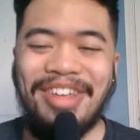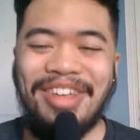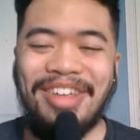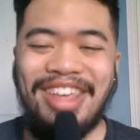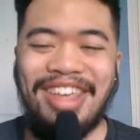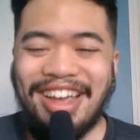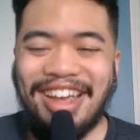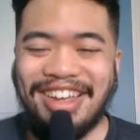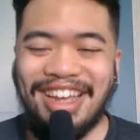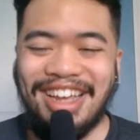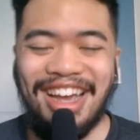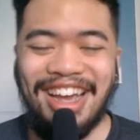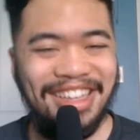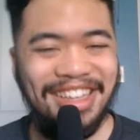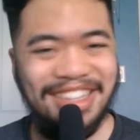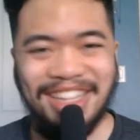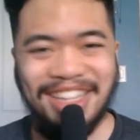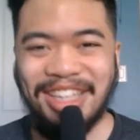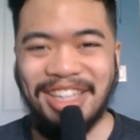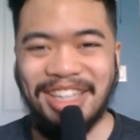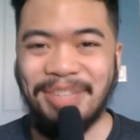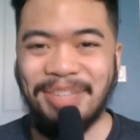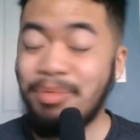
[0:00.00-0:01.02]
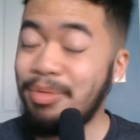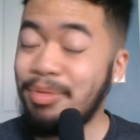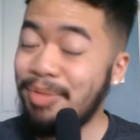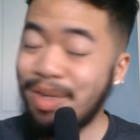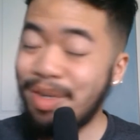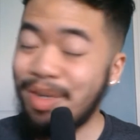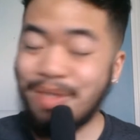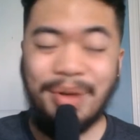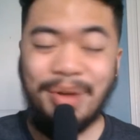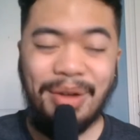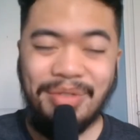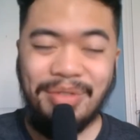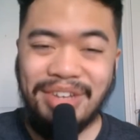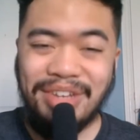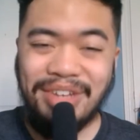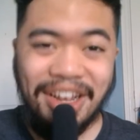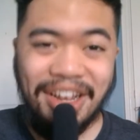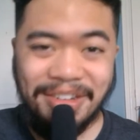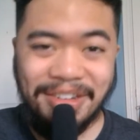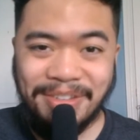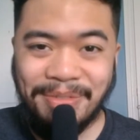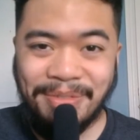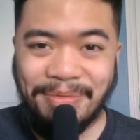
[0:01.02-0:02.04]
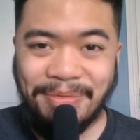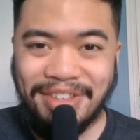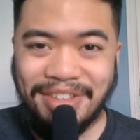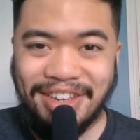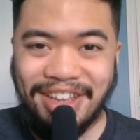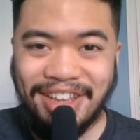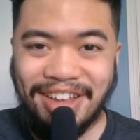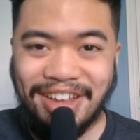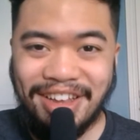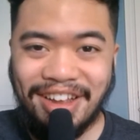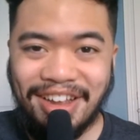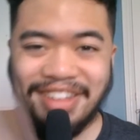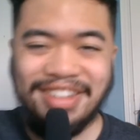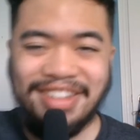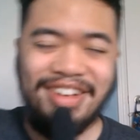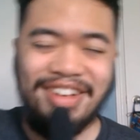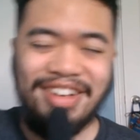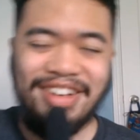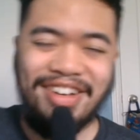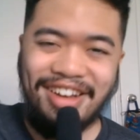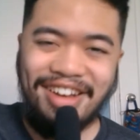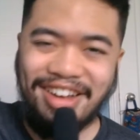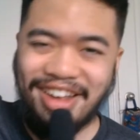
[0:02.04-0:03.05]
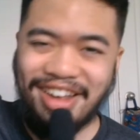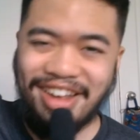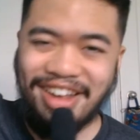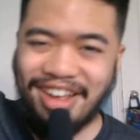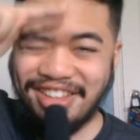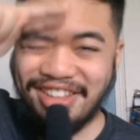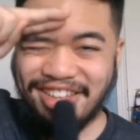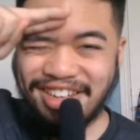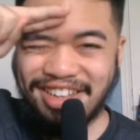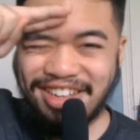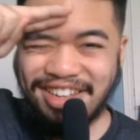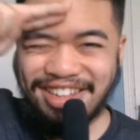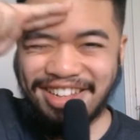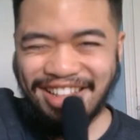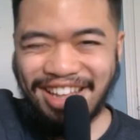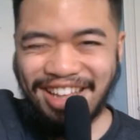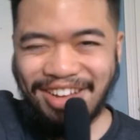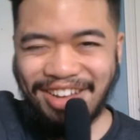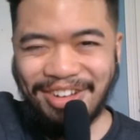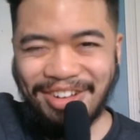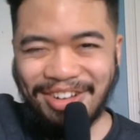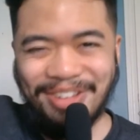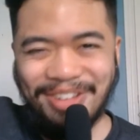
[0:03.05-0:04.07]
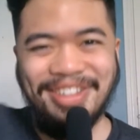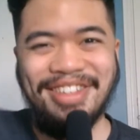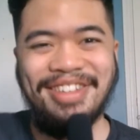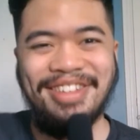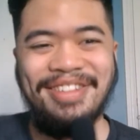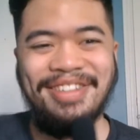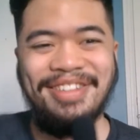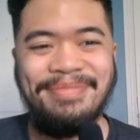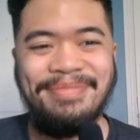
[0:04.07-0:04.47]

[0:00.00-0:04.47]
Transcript: but yeah, guys, that's pretty much my reaction for today, guys. Alright, guys. Laters.